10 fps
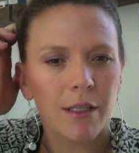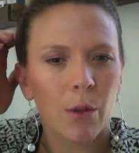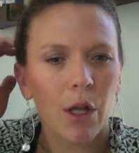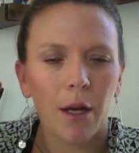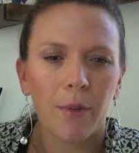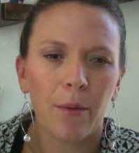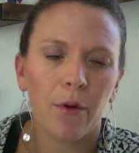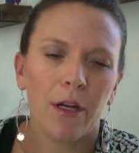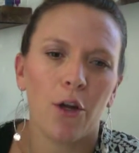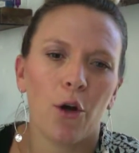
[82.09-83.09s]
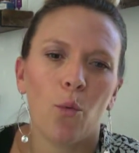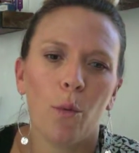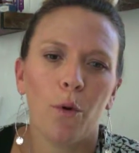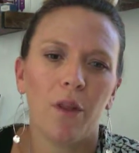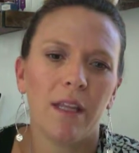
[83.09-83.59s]
So a lot of people I know will
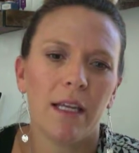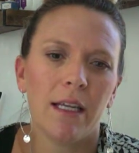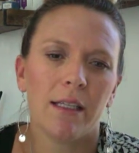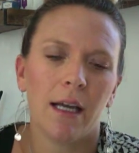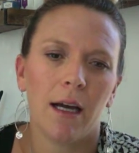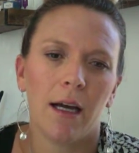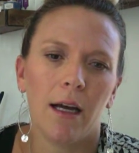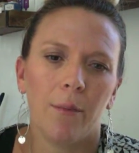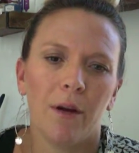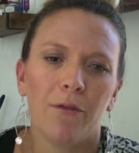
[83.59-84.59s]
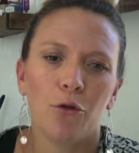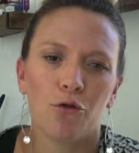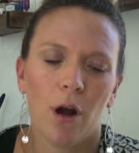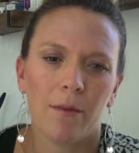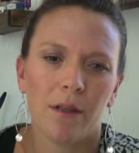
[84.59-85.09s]
put these, um, a few
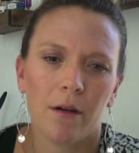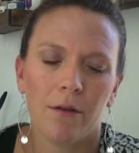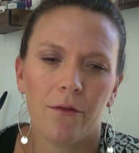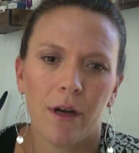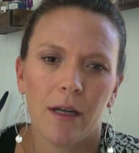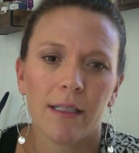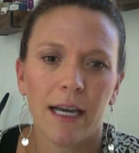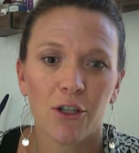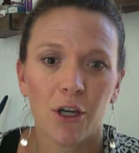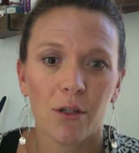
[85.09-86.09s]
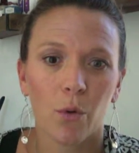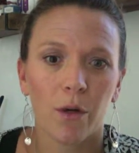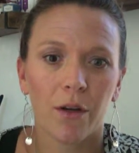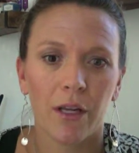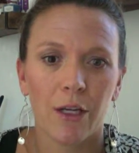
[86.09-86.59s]
drops of uh,
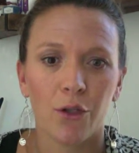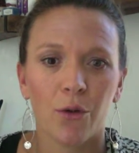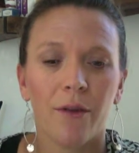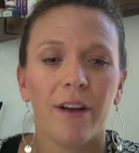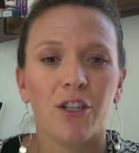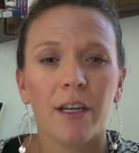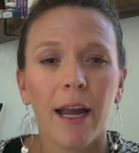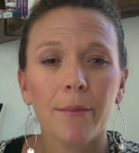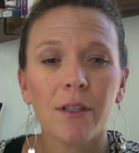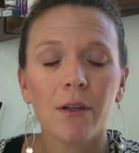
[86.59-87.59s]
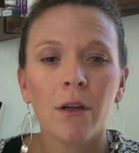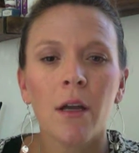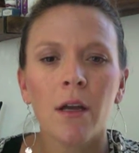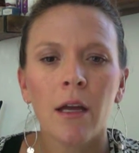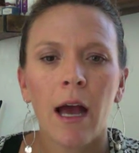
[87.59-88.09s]
oil into a veggie capsule
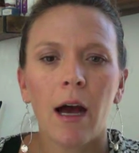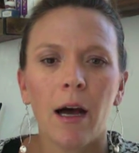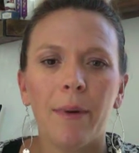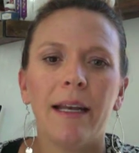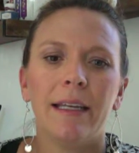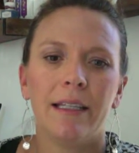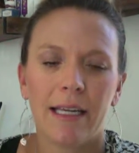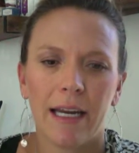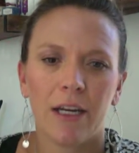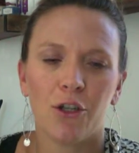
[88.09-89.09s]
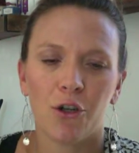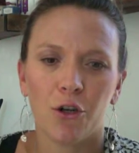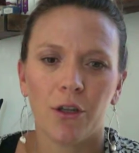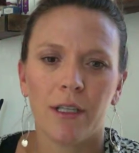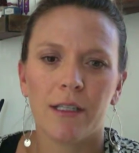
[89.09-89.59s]
um, and taken
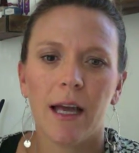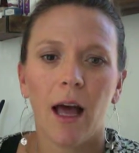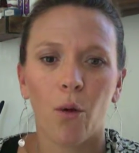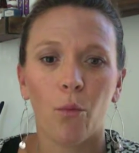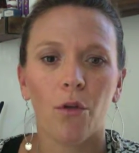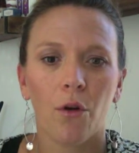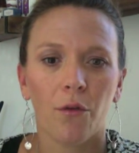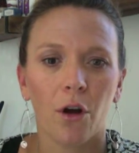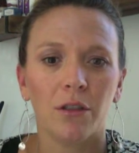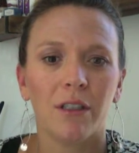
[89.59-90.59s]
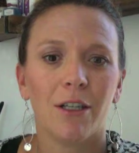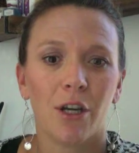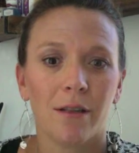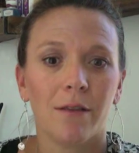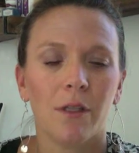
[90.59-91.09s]
internally to help with overall
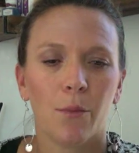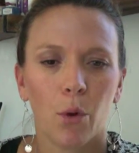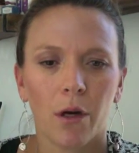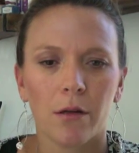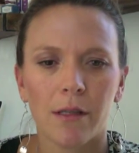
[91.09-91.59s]
digestive support.